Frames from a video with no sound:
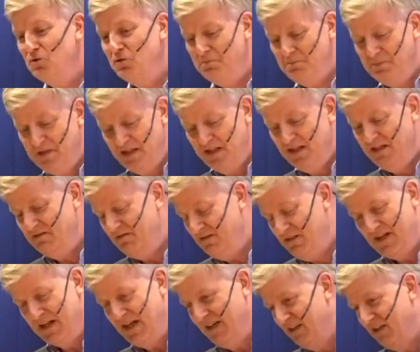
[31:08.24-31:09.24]
could be,
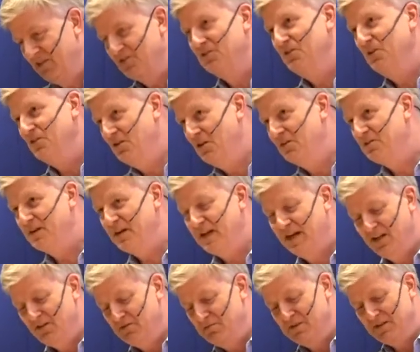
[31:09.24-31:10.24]
uh, that's not, not the
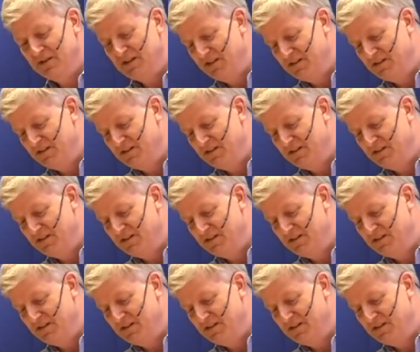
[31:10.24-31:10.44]
case, but